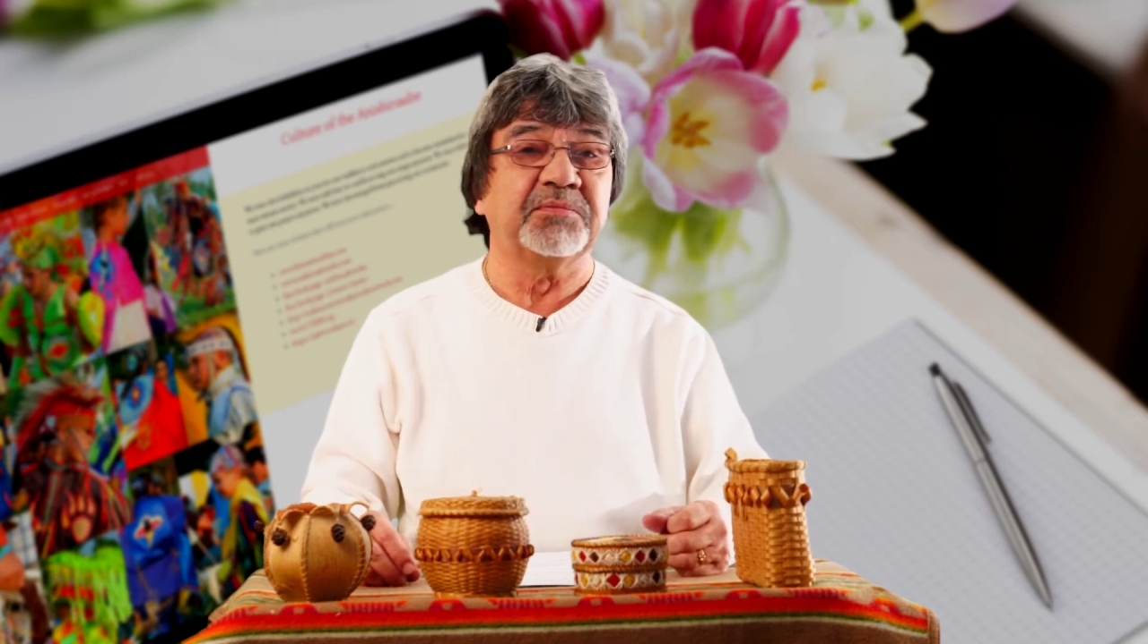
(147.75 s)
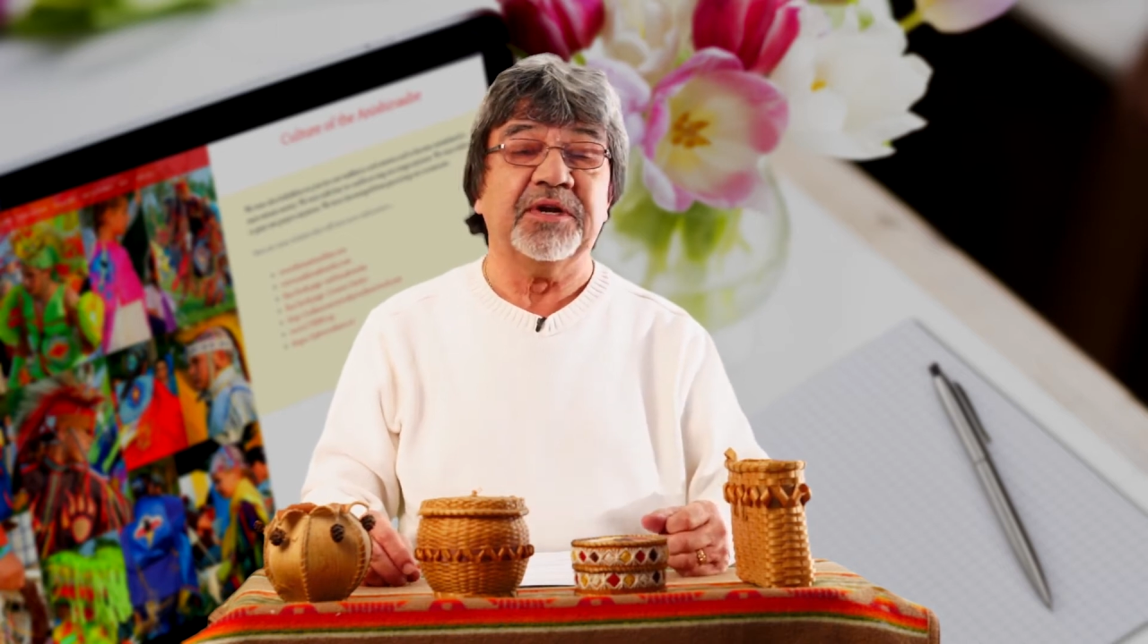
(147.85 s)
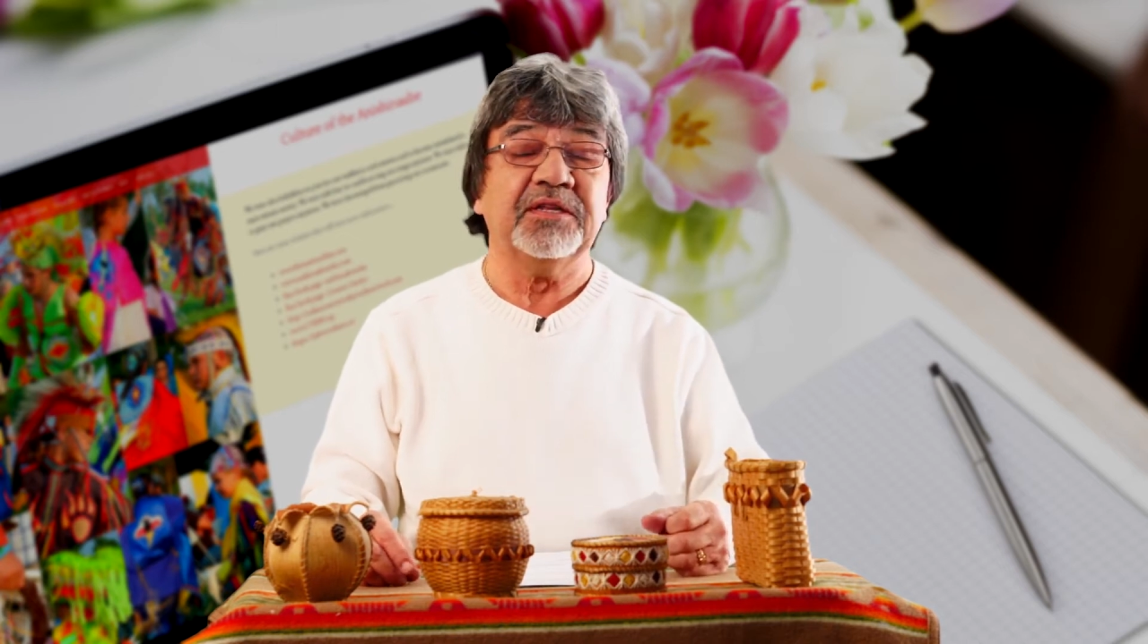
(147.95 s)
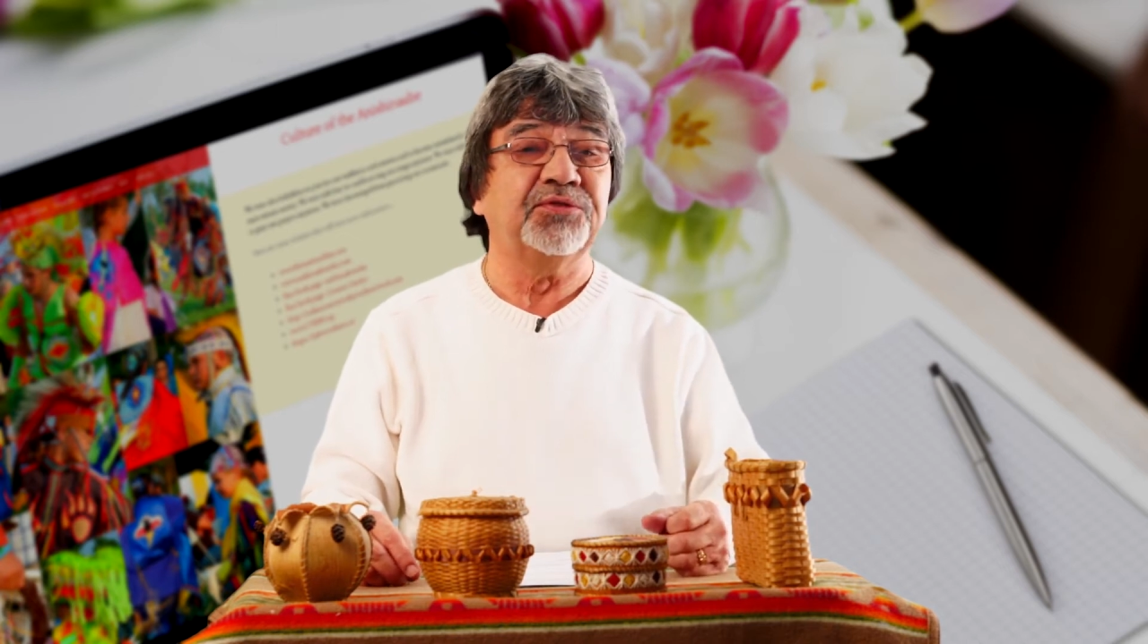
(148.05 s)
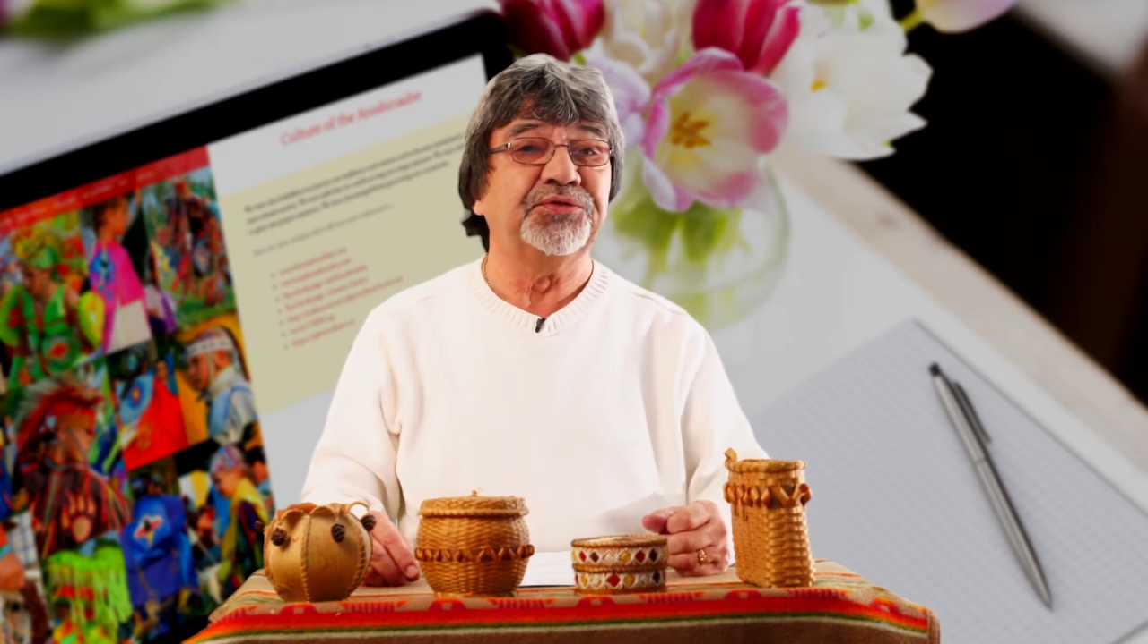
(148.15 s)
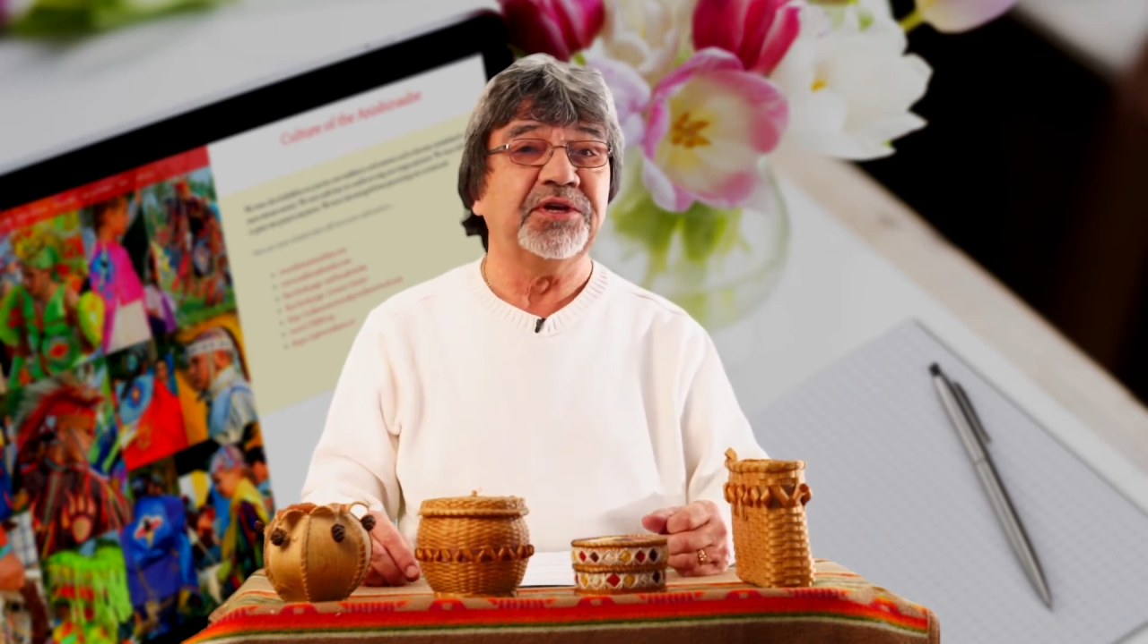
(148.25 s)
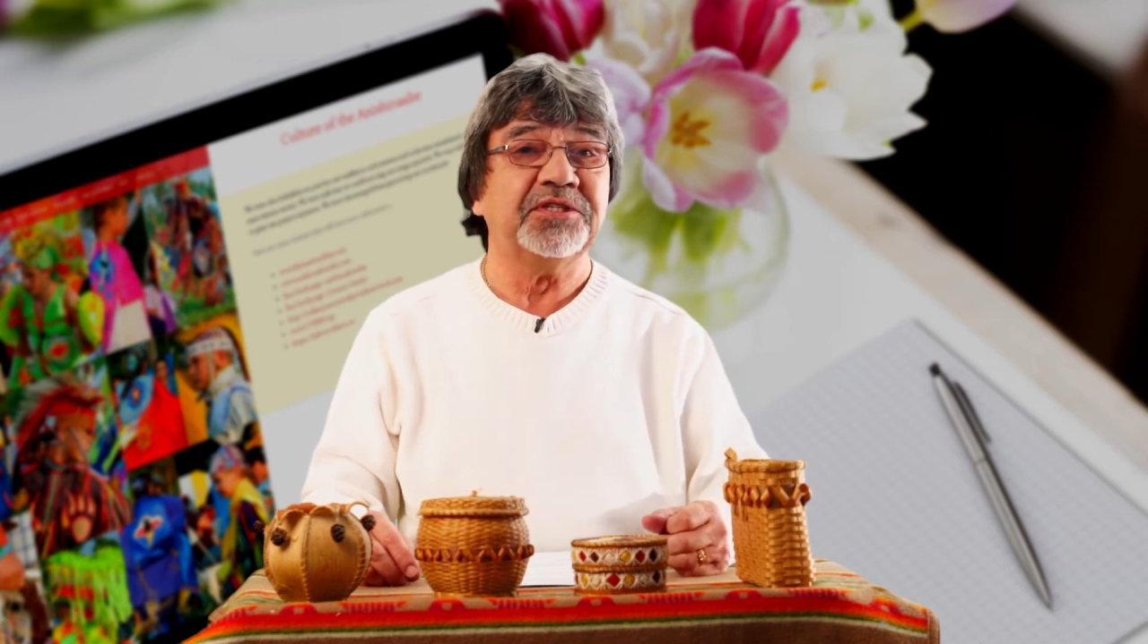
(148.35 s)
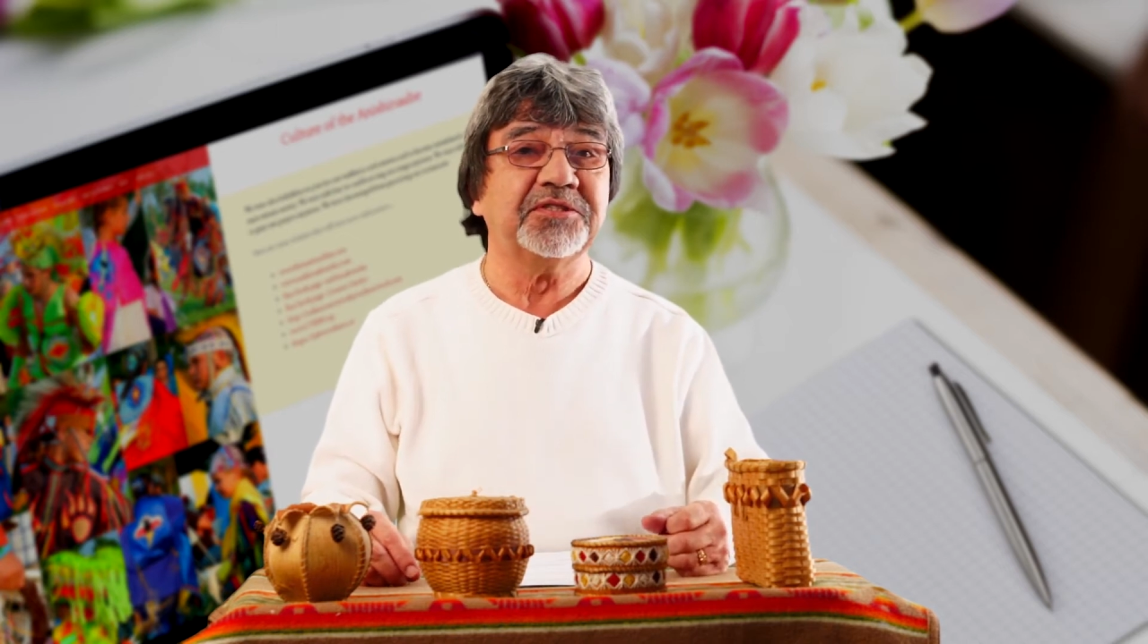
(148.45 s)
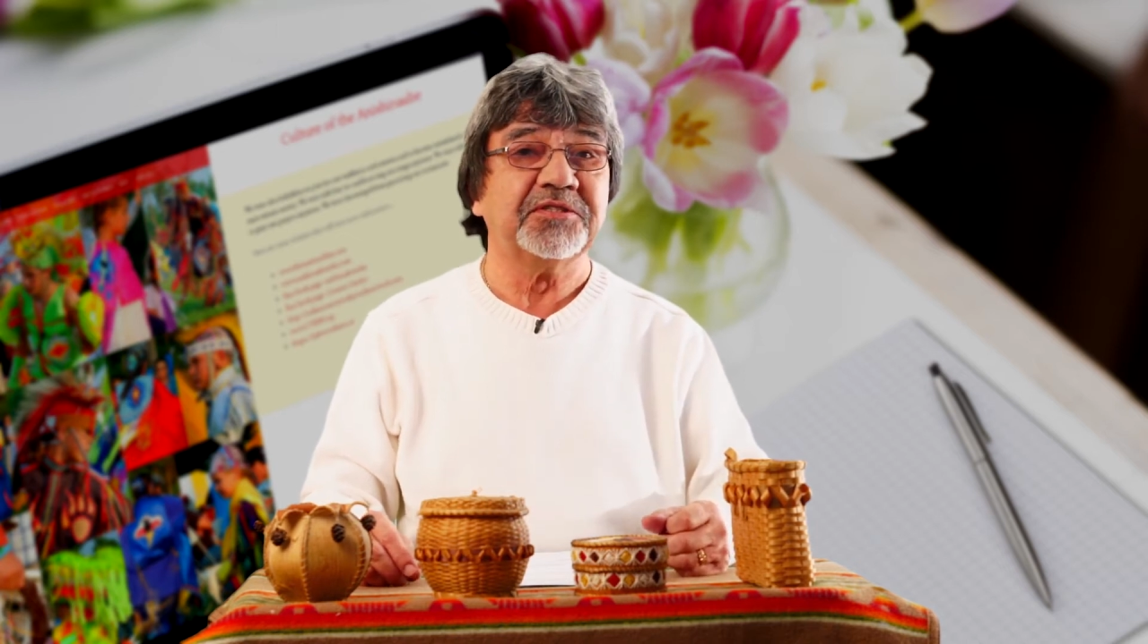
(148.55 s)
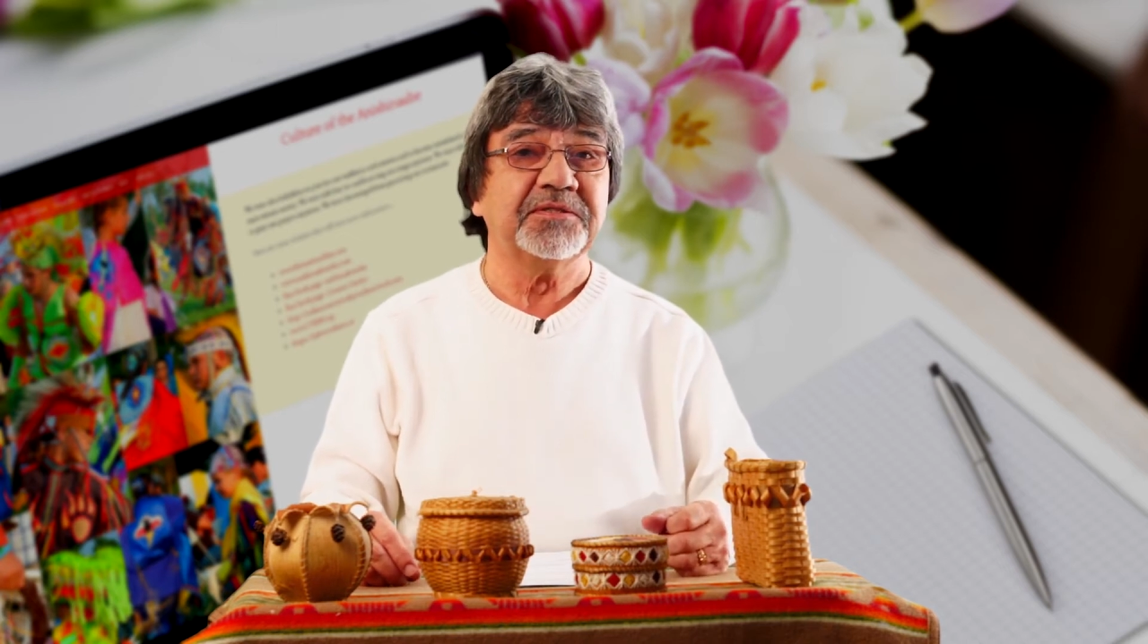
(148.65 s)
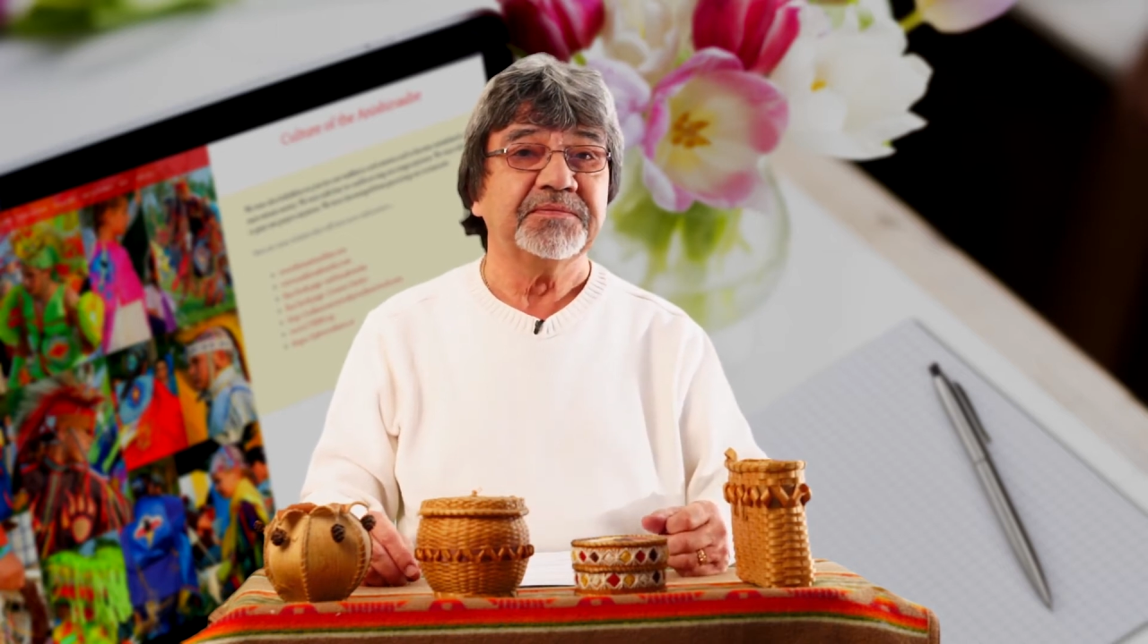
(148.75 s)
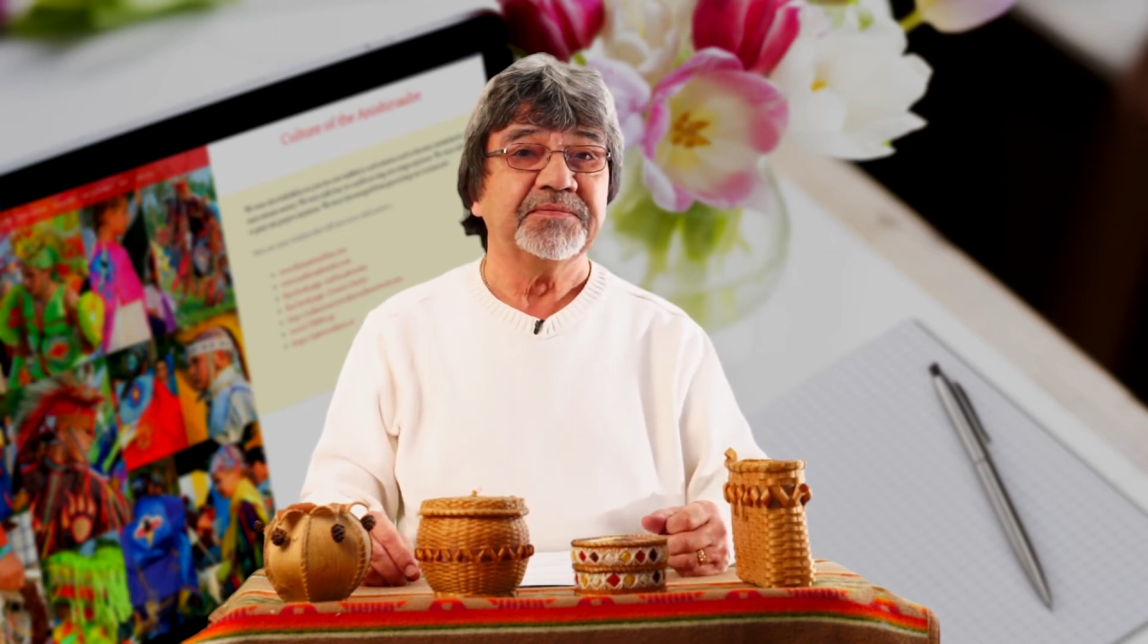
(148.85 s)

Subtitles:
him right in the face,